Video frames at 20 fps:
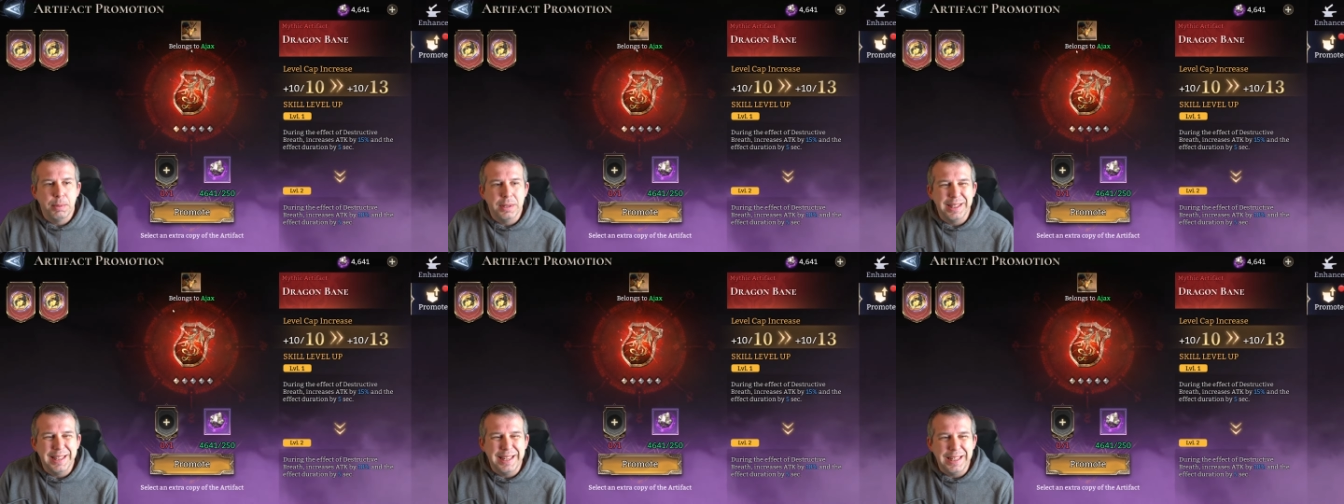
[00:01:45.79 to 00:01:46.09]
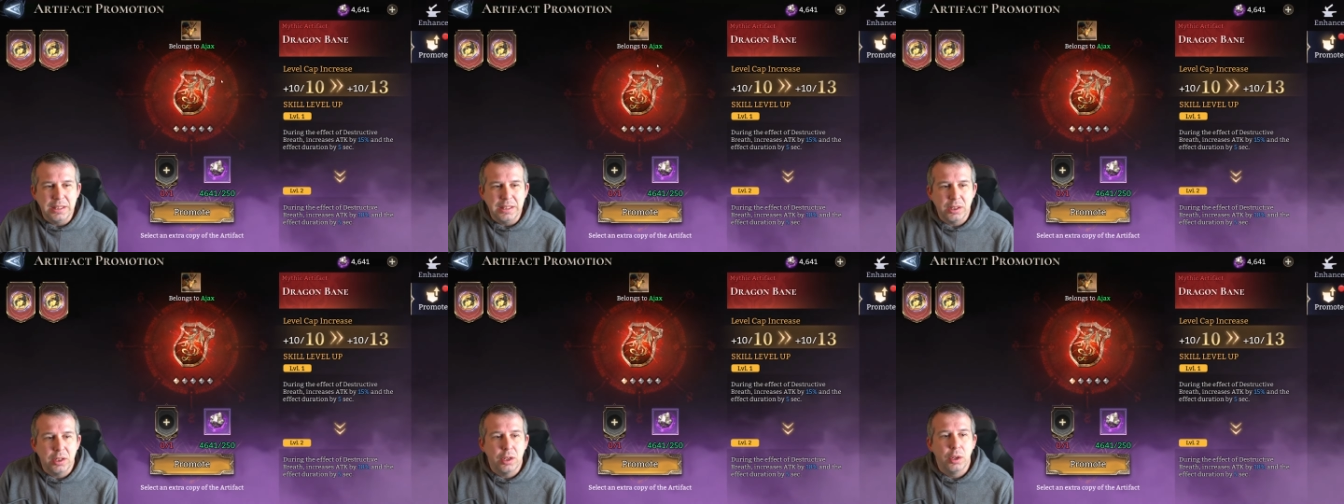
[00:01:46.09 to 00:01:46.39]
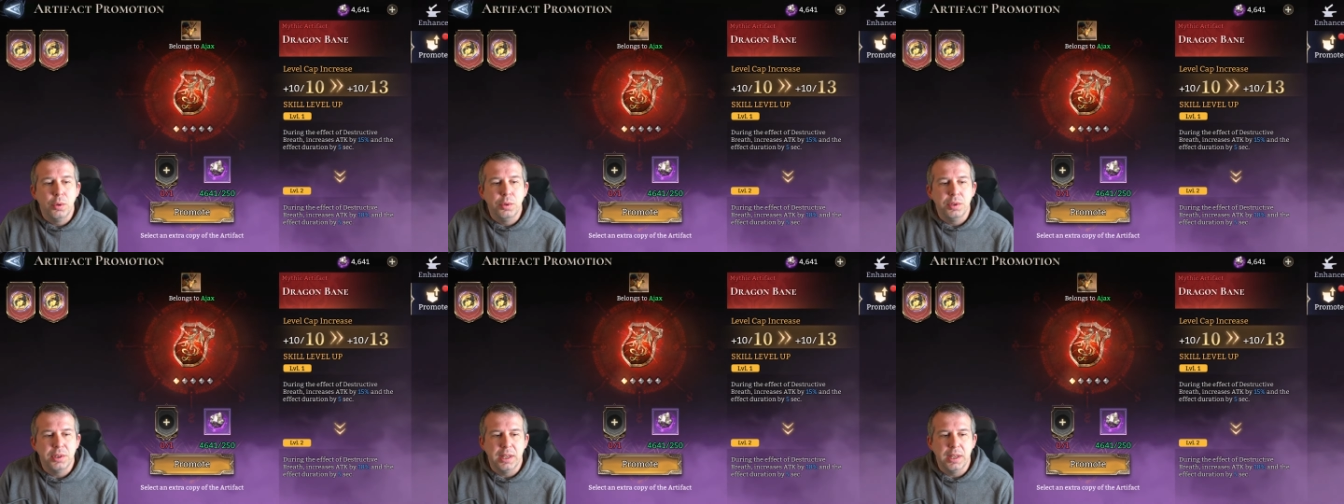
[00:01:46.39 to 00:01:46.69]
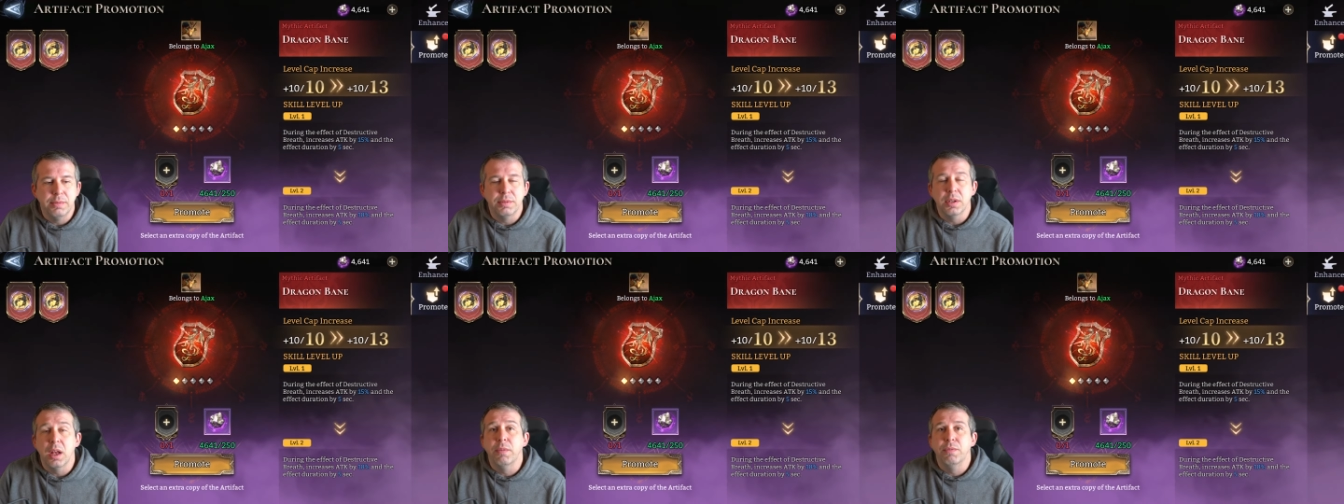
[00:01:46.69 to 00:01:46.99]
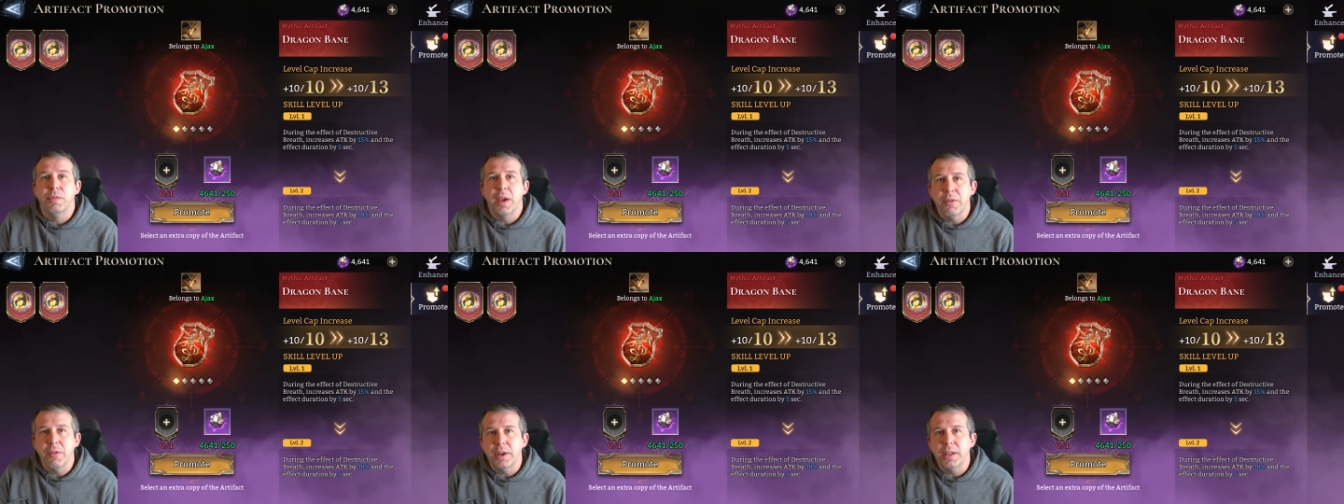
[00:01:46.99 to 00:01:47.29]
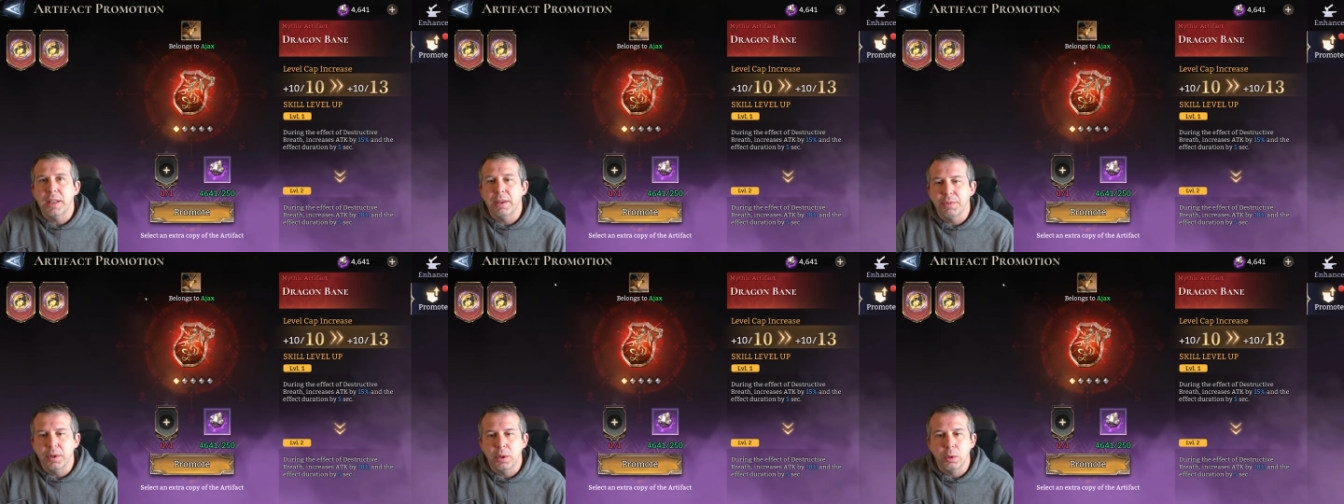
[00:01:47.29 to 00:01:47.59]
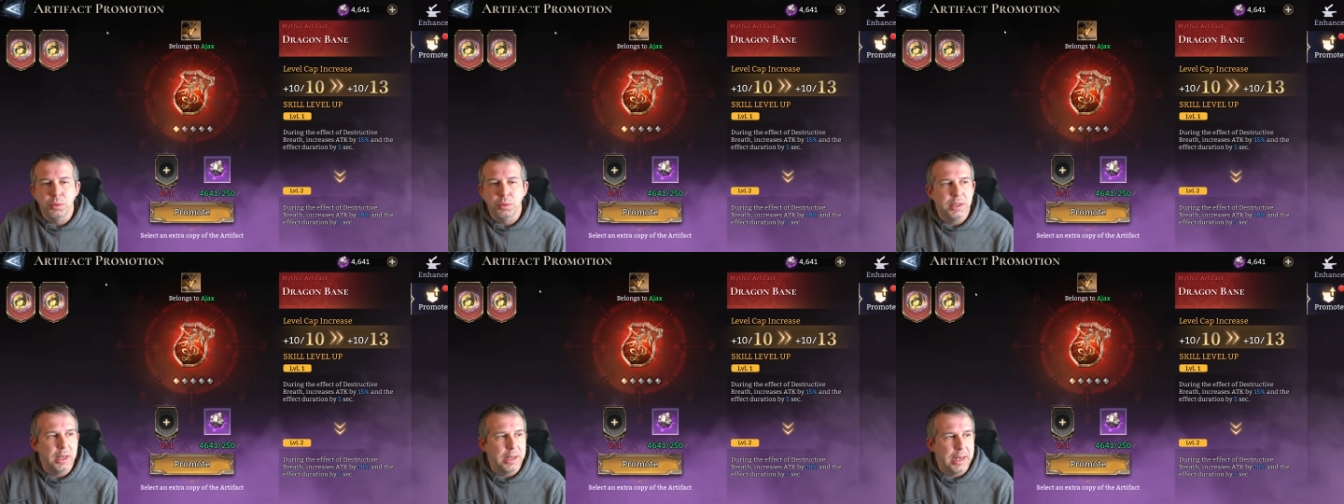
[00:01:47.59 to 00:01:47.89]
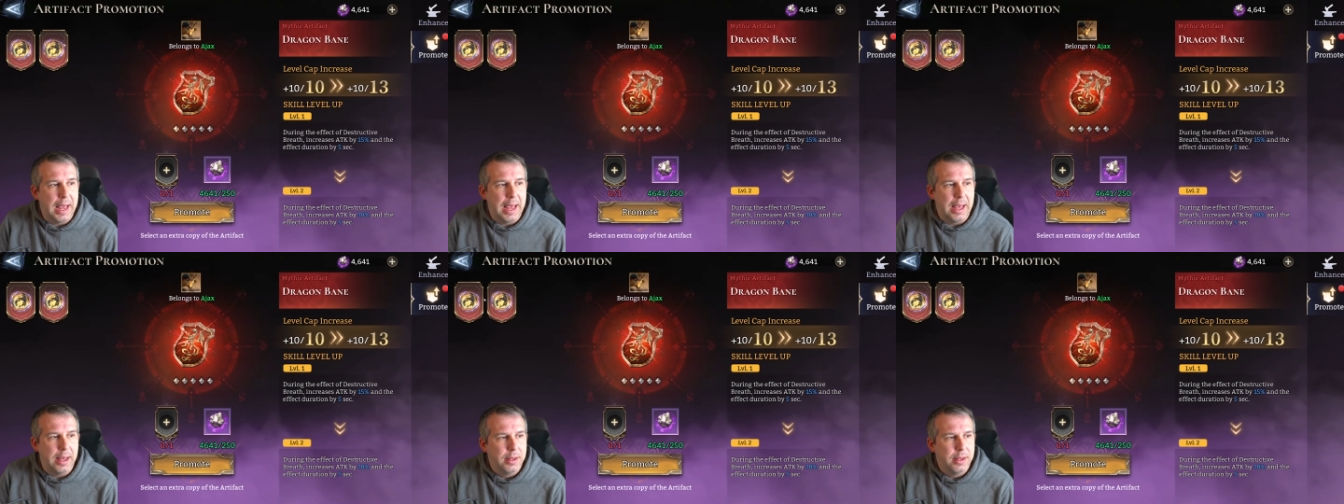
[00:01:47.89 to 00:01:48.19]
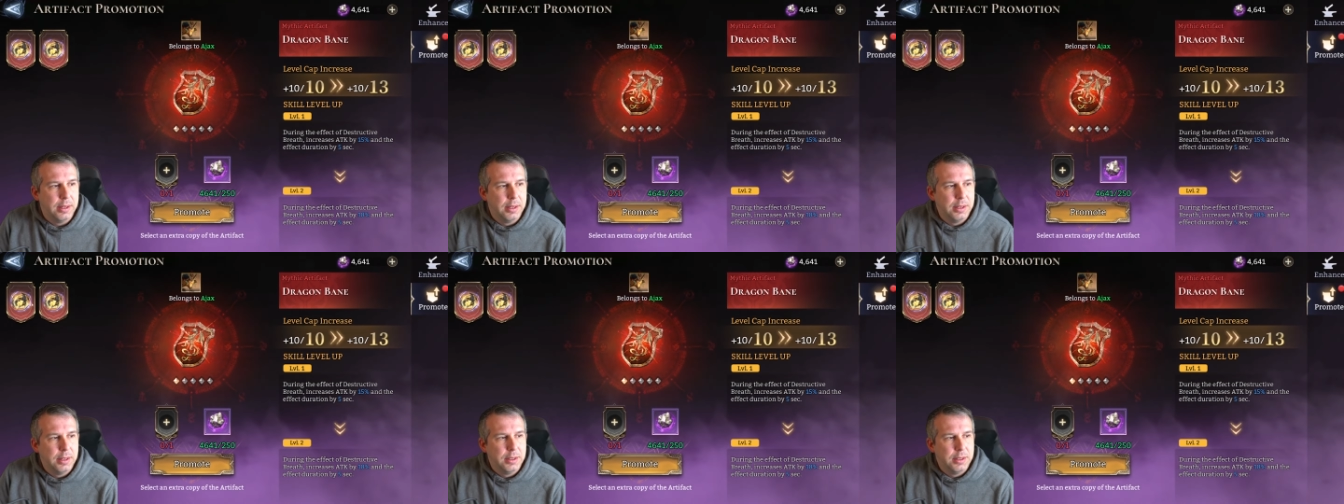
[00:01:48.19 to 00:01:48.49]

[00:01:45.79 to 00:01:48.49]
but the exclusives are very difficult to get.